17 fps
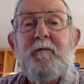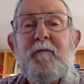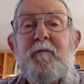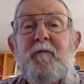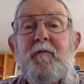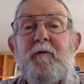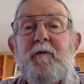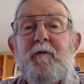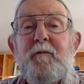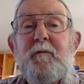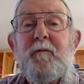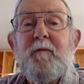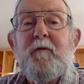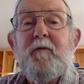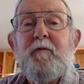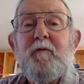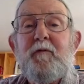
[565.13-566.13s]
or
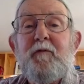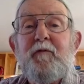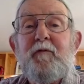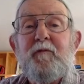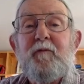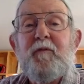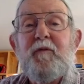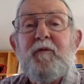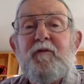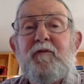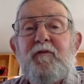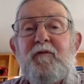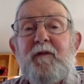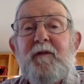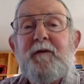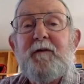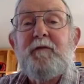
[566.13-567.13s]
over the submerged
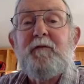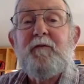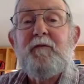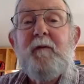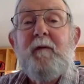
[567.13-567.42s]
lands.